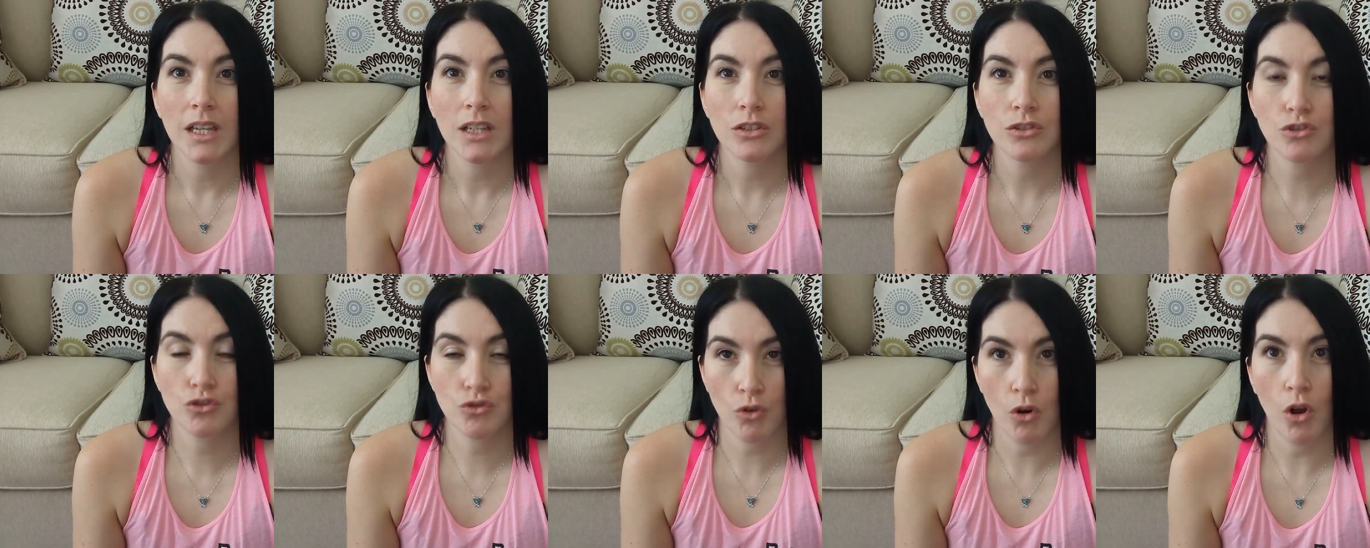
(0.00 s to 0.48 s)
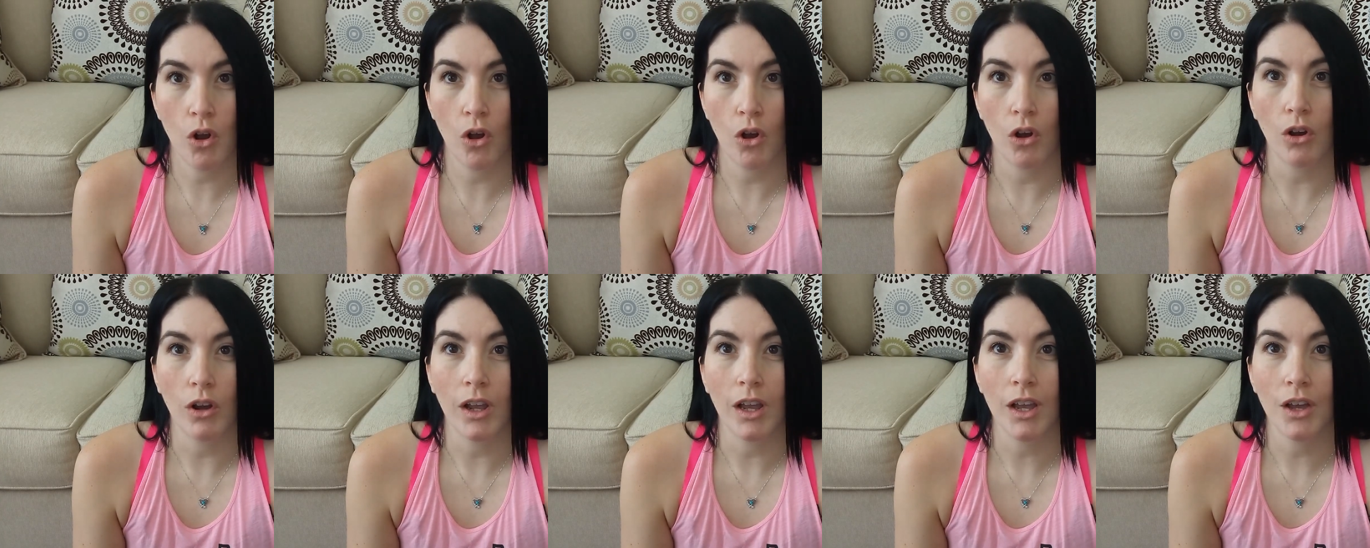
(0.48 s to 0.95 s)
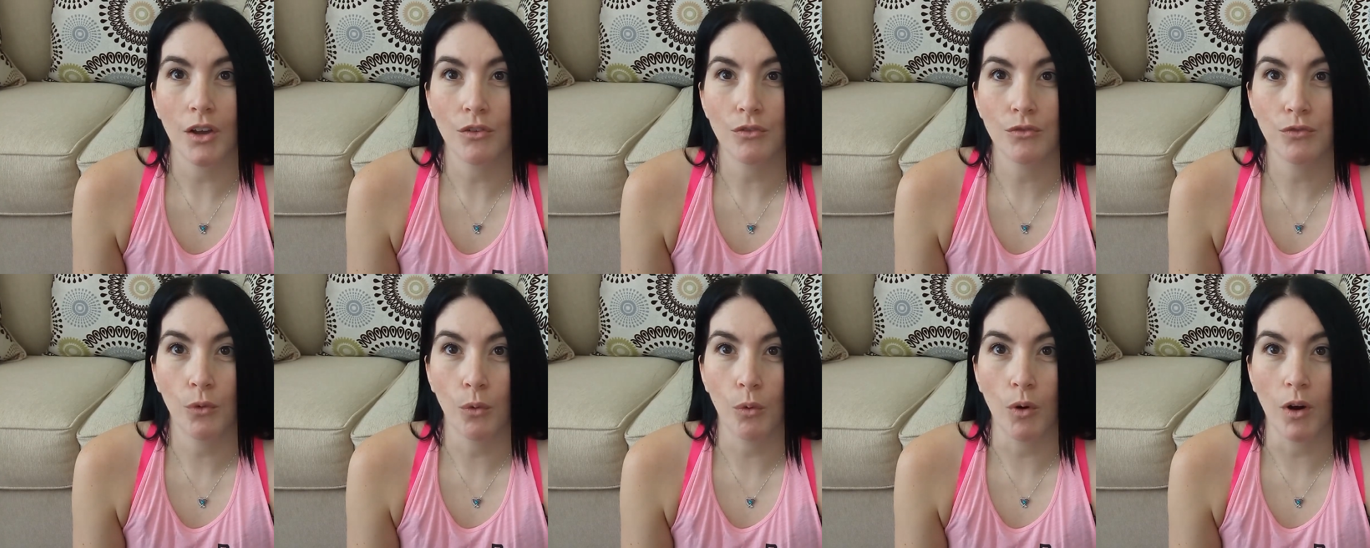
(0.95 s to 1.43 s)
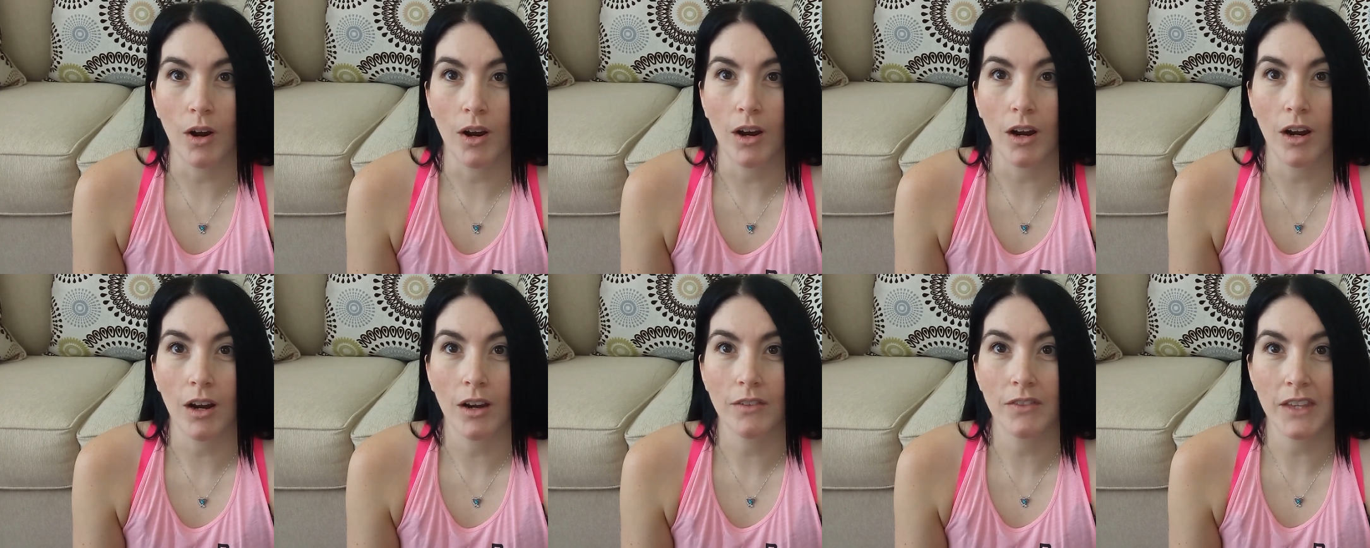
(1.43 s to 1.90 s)
strong
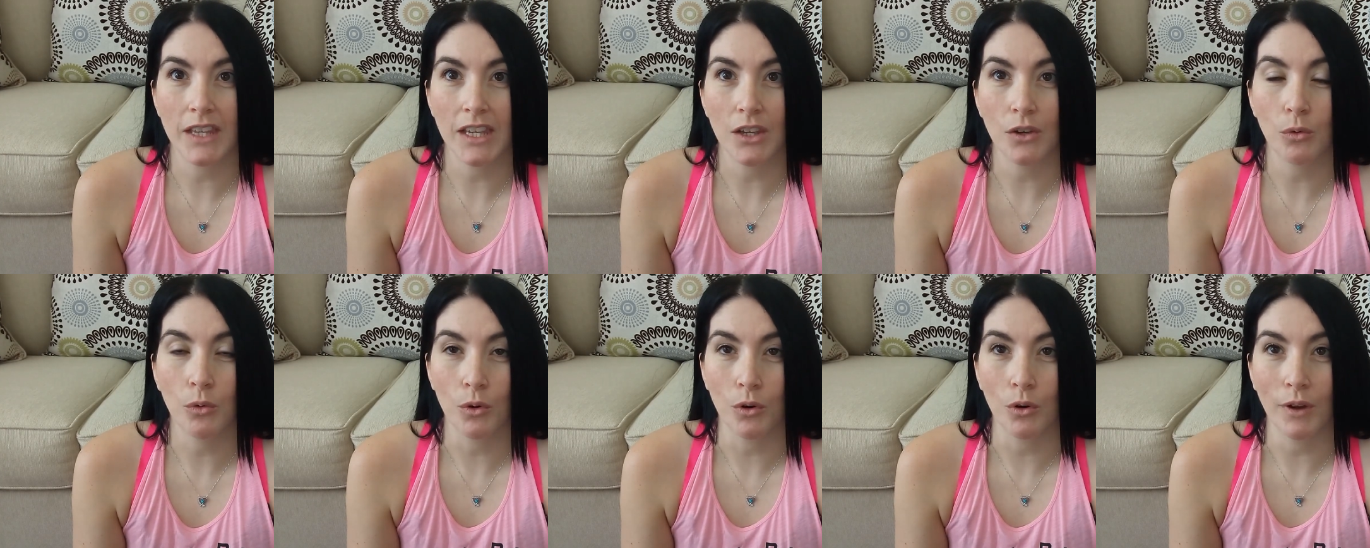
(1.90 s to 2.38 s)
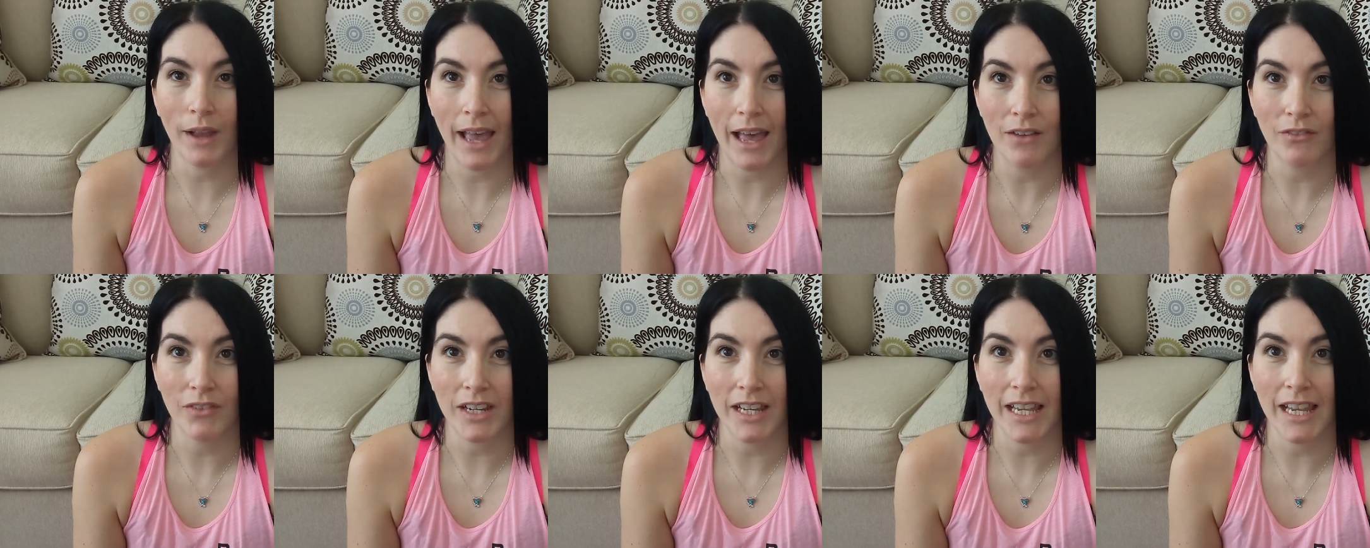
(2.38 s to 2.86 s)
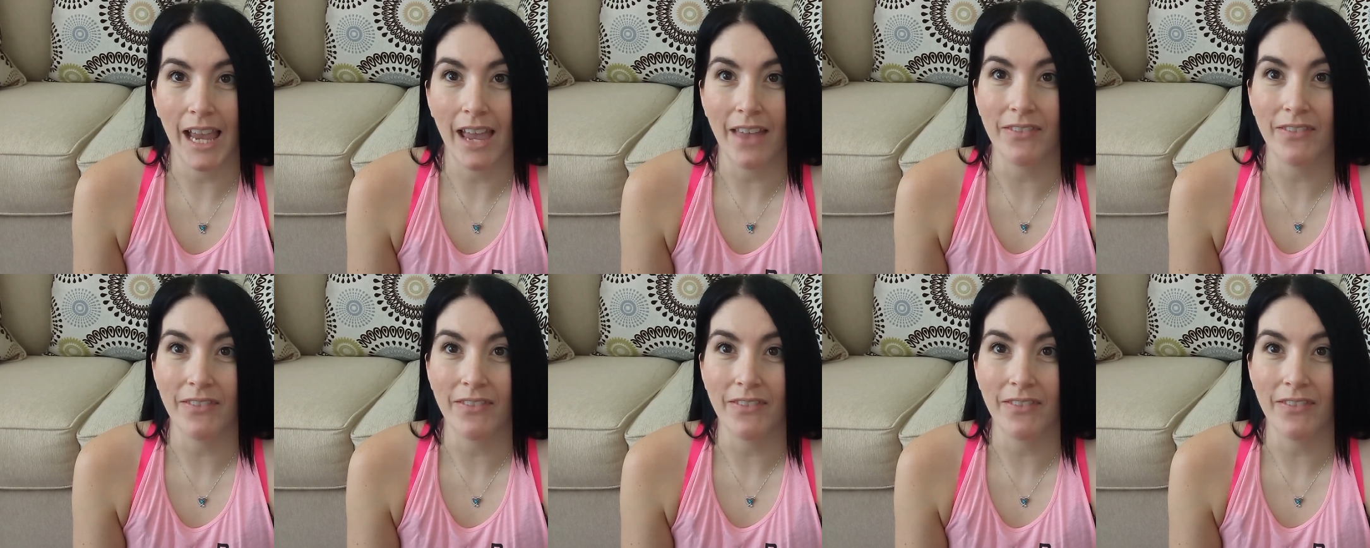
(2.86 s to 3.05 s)
for the oral cavity,